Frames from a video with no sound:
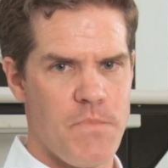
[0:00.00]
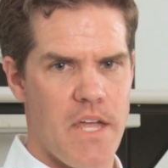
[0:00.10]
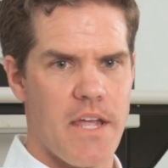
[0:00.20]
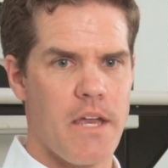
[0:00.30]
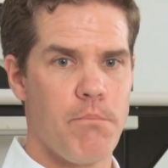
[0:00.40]

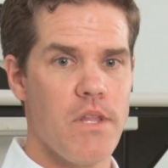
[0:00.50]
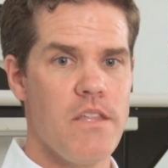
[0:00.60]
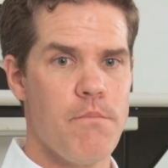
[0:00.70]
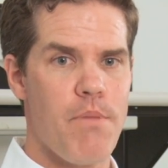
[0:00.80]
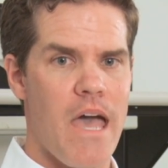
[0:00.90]
and I can play
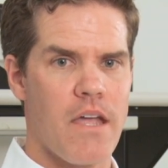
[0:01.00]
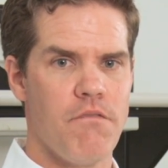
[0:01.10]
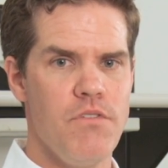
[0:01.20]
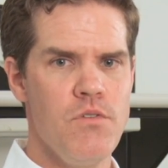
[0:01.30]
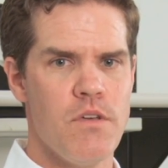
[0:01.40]
them back
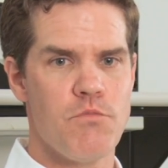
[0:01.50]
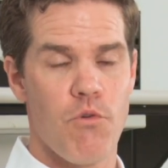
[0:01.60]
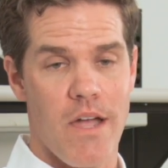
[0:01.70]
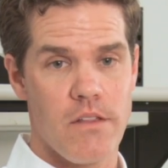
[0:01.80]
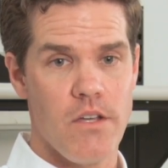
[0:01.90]
and view them
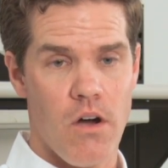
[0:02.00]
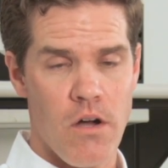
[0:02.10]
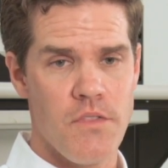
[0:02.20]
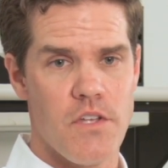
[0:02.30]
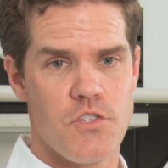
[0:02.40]
directly
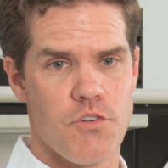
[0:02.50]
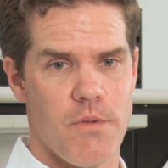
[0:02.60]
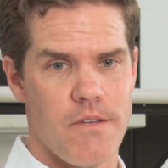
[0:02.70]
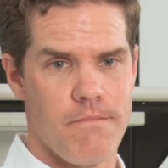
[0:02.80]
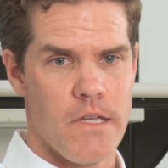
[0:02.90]
on the instrument.